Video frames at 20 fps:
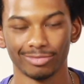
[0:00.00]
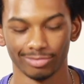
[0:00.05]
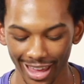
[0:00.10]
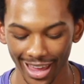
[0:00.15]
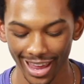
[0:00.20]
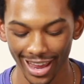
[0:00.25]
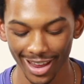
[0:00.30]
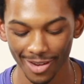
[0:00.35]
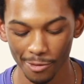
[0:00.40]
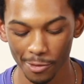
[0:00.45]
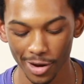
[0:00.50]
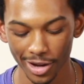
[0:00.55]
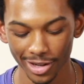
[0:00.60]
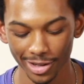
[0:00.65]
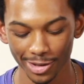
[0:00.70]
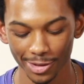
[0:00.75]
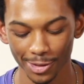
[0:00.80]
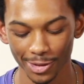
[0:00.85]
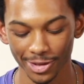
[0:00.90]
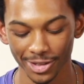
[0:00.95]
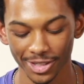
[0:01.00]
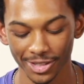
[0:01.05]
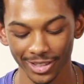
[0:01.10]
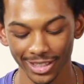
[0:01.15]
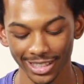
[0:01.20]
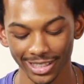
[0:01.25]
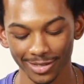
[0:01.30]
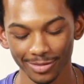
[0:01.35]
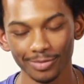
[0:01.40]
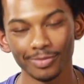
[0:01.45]
And what is your
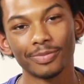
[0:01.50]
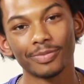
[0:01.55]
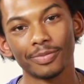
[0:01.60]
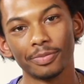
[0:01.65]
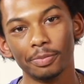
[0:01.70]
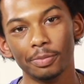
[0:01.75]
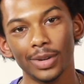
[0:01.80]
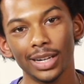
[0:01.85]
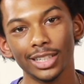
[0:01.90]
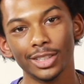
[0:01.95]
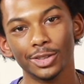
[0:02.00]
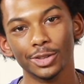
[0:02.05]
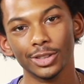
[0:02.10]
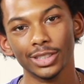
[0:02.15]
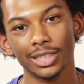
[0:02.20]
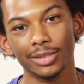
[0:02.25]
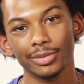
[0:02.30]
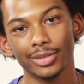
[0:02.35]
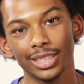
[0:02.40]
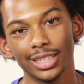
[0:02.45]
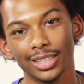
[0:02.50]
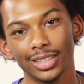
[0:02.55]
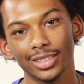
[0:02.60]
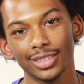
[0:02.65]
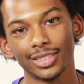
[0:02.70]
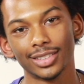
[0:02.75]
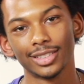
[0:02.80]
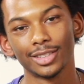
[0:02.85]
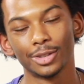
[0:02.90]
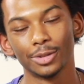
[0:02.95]
dream? My dream
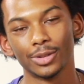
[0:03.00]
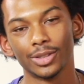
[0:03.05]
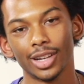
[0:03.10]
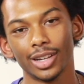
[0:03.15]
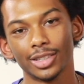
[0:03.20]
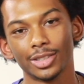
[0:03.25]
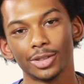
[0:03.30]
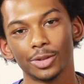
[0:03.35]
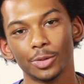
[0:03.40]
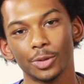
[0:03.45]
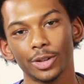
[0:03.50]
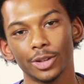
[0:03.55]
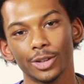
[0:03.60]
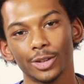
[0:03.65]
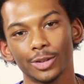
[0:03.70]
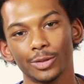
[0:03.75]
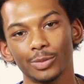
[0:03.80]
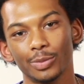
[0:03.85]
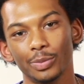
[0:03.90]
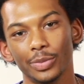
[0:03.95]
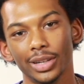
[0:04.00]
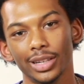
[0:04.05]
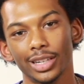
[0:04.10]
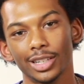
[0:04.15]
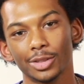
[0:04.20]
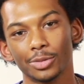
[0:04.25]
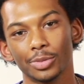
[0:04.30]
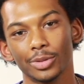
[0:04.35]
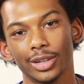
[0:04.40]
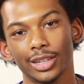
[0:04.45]
is to touch the world, be an
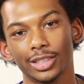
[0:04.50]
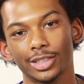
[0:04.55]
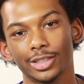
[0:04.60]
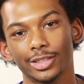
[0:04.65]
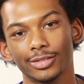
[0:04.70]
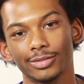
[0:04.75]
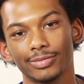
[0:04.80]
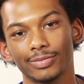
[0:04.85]
inspiration.